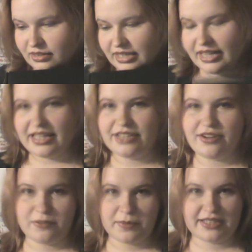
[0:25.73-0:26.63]
day they
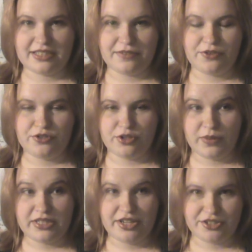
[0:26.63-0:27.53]
traveled back to the future
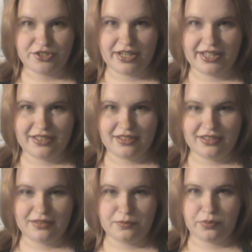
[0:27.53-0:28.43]
was yesterday,
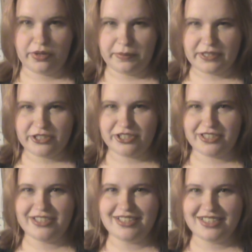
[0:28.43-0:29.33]
pretty much.
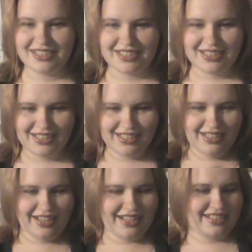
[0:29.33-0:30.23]

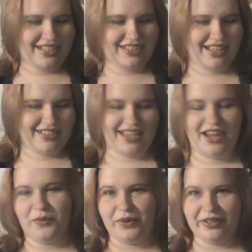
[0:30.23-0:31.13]
It's
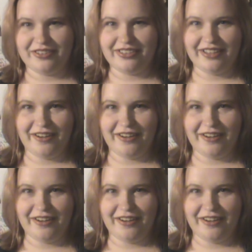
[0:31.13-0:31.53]
kind of weird, you